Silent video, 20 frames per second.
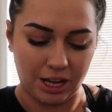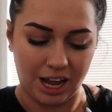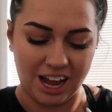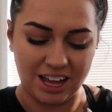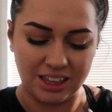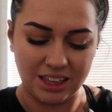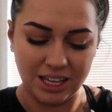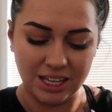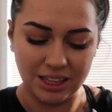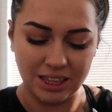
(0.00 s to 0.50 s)
I
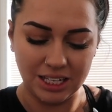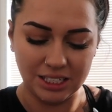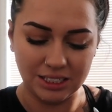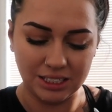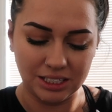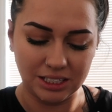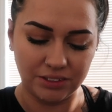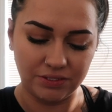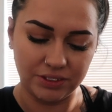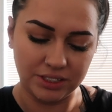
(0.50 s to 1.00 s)
think this
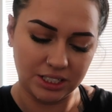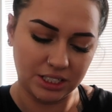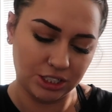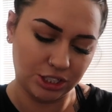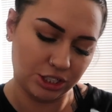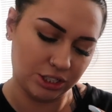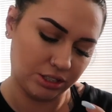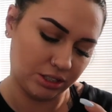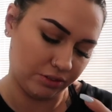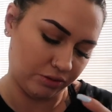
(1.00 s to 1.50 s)
is
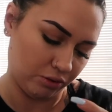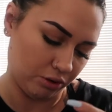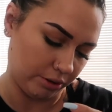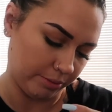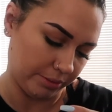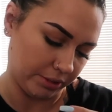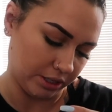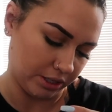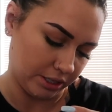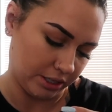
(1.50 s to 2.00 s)
Physicians
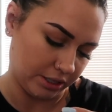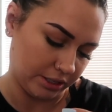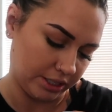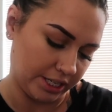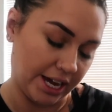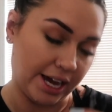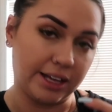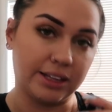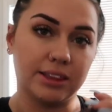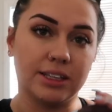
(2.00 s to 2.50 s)
Formula.
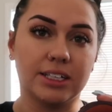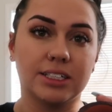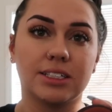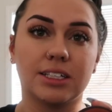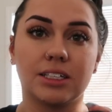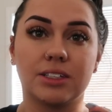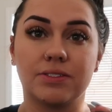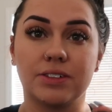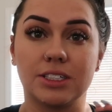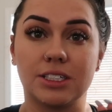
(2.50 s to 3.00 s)
Yeah, this
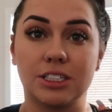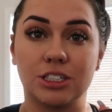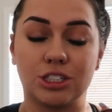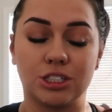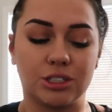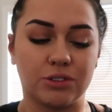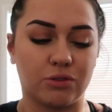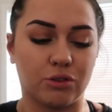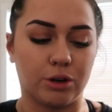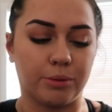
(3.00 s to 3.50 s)
is
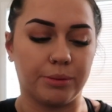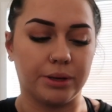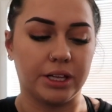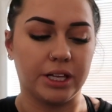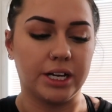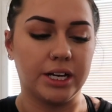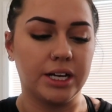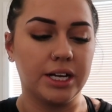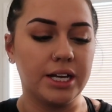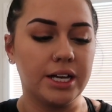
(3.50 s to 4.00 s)
Physicians
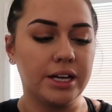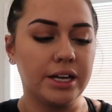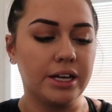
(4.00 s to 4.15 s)
Formula.